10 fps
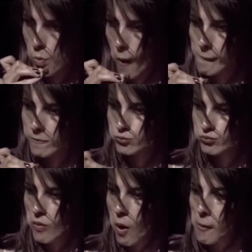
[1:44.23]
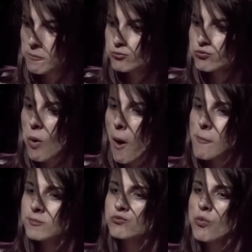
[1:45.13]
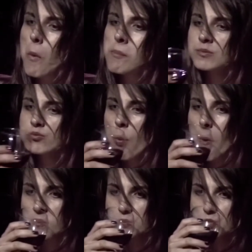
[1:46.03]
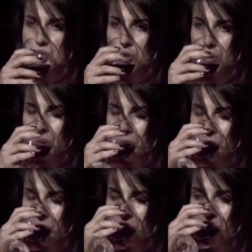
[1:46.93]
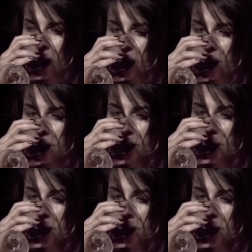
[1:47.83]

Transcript: people are always hungry, hunger, eating, so they're always on this loop,